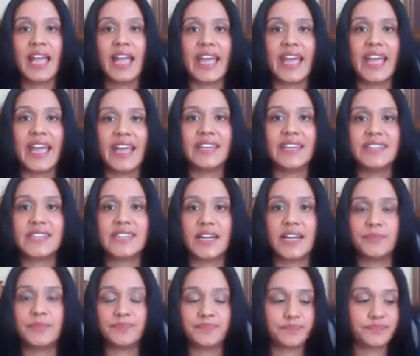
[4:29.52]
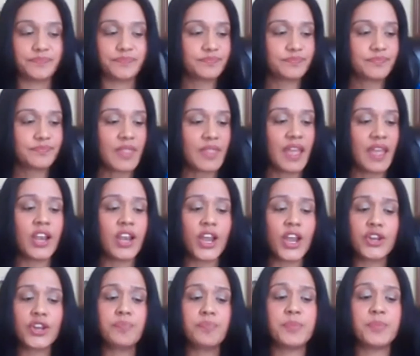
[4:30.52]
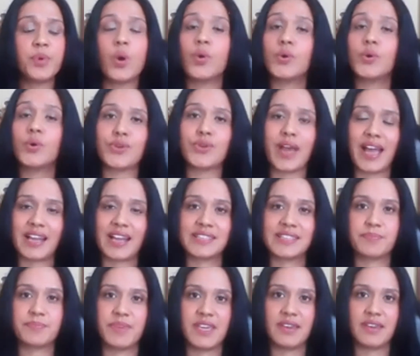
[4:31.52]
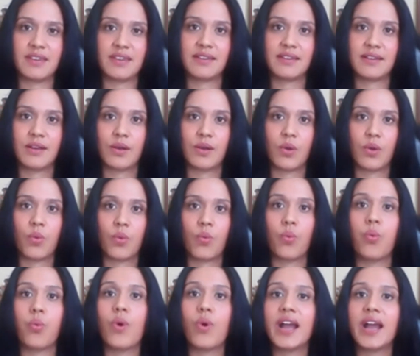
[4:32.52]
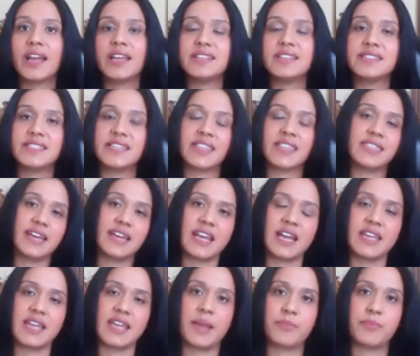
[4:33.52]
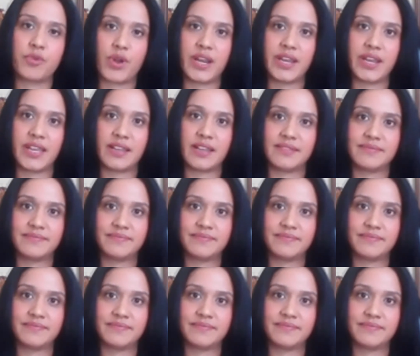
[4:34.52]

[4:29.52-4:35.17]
And a lot of people also ask me, why is it that I am running?